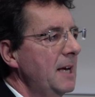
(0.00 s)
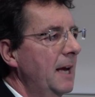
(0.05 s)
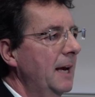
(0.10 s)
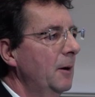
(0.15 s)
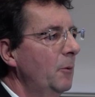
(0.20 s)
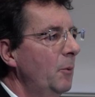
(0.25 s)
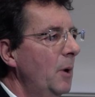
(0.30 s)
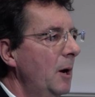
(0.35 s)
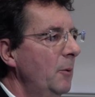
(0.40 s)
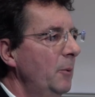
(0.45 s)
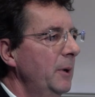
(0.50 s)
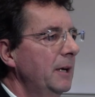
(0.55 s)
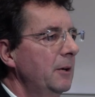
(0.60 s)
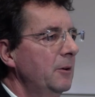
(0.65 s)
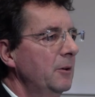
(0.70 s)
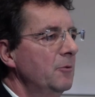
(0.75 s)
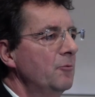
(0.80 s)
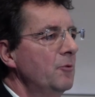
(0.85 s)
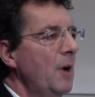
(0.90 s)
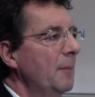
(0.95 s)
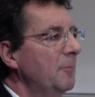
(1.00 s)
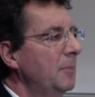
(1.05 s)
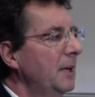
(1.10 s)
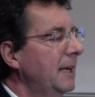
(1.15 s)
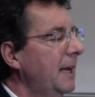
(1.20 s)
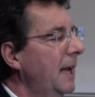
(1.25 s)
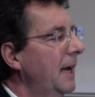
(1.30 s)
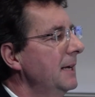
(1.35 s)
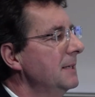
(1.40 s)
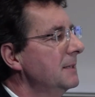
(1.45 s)
tank where we could
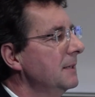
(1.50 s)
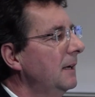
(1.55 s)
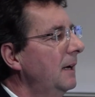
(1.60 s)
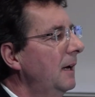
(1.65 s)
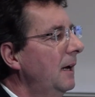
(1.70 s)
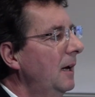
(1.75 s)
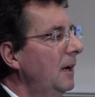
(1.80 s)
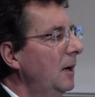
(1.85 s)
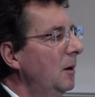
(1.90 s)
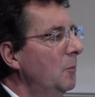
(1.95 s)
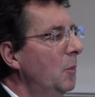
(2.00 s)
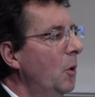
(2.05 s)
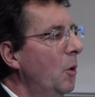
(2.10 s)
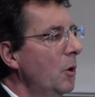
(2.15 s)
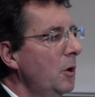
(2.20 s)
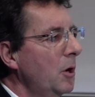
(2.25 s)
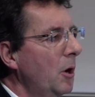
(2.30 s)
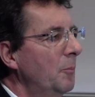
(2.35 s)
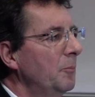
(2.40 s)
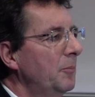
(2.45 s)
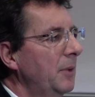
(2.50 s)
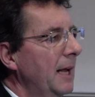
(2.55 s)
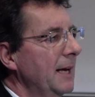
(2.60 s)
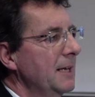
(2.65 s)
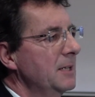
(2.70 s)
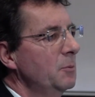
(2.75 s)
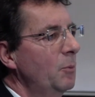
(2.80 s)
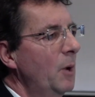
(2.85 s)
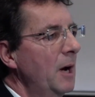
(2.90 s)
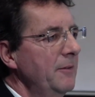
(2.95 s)
replicate more
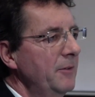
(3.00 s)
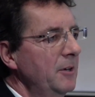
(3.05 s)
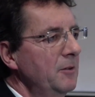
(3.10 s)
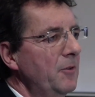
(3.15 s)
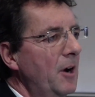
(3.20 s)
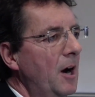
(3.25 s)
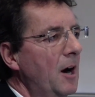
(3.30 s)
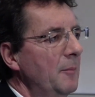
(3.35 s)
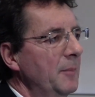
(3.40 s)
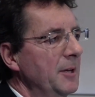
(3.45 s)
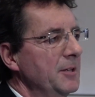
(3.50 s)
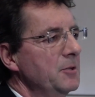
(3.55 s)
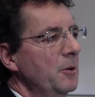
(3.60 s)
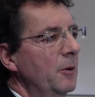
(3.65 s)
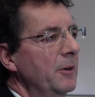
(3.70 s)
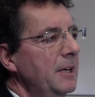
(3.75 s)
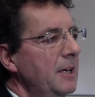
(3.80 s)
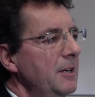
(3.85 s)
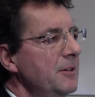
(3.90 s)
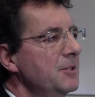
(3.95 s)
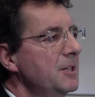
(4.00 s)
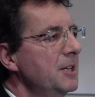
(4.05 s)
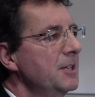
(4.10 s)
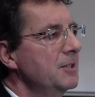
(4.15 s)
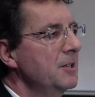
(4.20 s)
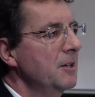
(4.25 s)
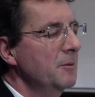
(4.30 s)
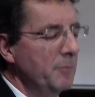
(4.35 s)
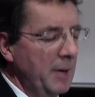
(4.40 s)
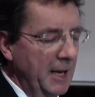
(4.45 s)
complex wave environments on a
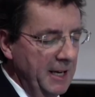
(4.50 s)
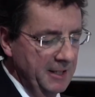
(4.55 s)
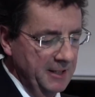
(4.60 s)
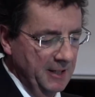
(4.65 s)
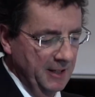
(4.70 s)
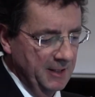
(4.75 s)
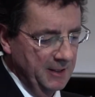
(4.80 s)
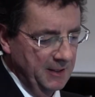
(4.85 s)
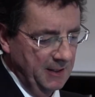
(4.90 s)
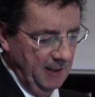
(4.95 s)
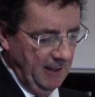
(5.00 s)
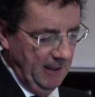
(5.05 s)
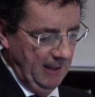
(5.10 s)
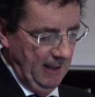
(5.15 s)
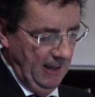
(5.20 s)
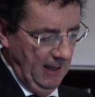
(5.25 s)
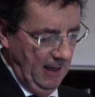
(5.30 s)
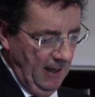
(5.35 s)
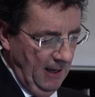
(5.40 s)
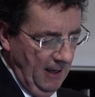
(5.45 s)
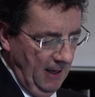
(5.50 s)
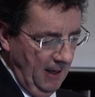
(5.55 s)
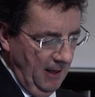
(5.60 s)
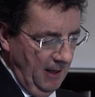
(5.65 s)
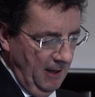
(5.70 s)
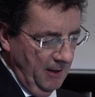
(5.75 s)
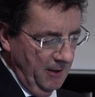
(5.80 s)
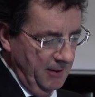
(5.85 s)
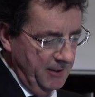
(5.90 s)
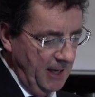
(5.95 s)
consistent basis.
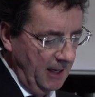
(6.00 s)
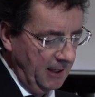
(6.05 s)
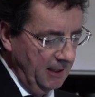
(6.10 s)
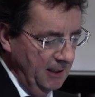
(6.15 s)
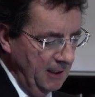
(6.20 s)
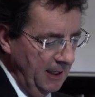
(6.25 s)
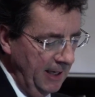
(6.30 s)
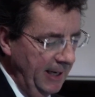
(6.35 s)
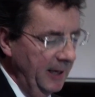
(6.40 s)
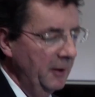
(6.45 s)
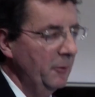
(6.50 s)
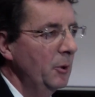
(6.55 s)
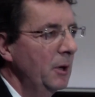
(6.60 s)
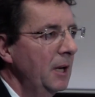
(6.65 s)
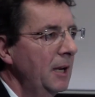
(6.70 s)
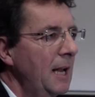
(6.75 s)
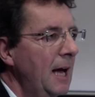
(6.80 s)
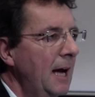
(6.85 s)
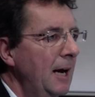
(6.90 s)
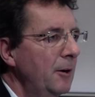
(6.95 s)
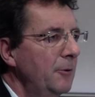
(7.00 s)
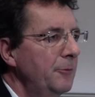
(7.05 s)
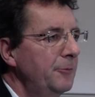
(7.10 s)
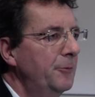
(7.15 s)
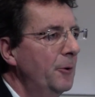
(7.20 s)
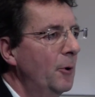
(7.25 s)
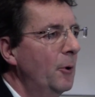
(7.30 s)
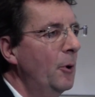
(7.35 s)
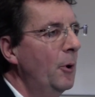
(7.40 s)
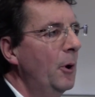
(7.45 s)
Secondly, it will allow
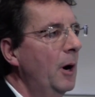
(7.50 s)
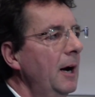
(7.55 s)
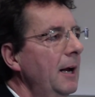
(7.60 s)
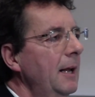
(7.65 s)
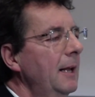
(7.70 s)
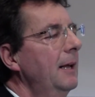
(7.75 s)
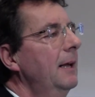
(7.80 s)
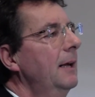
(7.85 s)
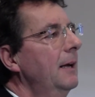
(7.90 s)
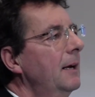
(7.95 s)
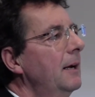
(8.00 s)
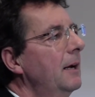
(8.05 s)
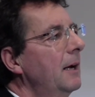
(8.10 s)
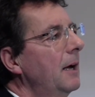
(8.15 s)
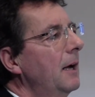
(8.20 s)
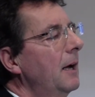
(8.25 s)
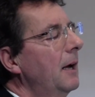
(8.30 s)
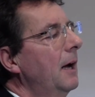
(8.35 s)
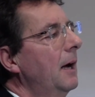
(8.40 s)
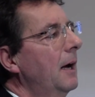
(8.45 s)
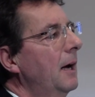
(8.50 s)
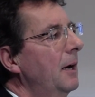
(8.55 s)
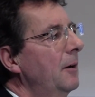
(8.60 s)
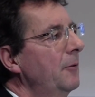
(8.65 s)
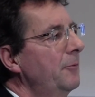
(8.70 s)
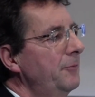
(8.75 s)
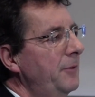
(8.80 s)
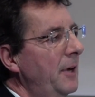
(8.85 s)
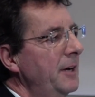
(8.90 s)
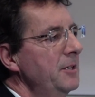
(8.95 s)
for
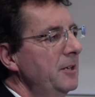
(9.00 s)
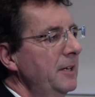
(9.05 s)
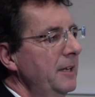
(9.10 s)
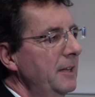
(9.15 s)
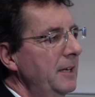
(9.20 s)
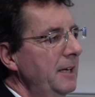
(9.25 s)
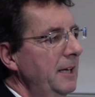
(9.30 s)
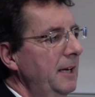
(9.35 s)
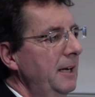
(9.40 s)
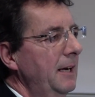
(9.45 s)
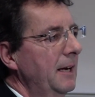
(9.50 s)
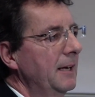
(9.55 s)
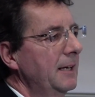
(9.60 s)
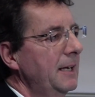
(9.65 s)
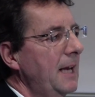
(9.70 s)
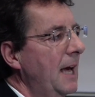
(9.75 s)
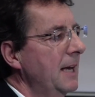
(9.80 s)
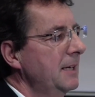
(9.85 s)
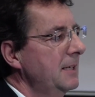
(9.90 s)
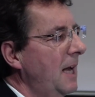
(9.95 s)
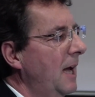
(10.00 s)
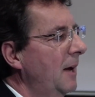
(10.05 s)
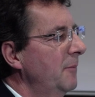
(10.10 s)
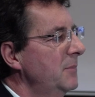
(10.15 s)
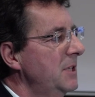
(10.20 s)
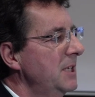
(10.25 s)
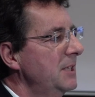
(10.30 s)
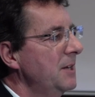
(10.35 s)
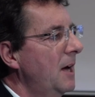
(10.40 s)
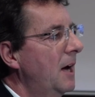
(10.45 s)
funding the
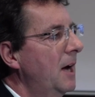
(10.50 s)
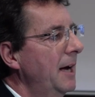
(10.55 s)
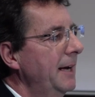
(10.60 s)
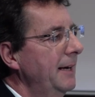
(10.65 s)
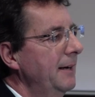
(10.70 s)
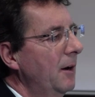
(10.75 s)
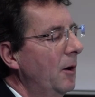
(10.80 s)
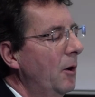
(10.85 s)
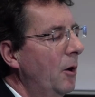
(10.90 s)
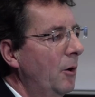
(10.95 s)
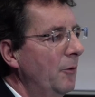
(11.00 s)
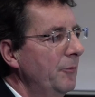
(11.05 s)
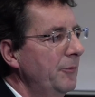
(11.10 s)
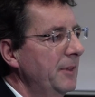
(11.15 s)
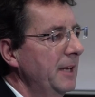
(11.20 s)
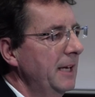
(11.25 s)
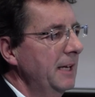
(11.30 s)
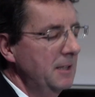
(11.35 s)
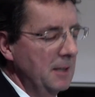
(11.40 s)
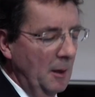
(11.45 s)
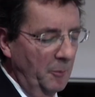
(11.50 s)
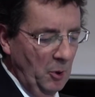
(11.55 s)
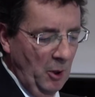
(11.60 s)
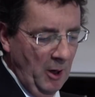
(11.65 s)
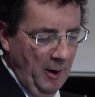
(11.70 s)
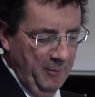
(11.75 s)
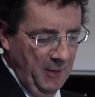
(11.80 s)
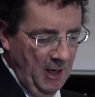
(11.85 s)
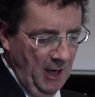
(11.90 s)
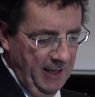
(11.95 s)
CAD/CAM design of the
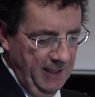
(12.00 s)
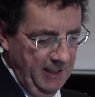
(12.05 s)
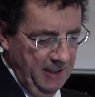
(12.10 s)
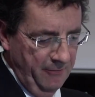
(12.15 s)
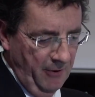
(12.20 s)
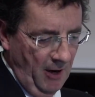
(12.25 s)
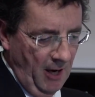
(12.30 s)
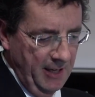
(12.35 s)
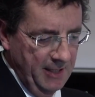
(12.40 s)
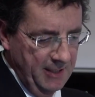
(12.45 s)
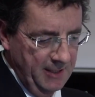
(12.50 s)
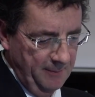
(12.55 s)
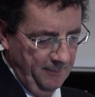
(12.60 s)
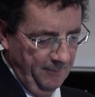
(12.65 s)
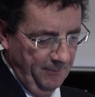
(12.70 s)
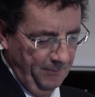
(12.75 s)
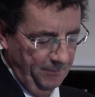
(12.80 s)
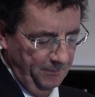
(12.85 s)
WM9 device.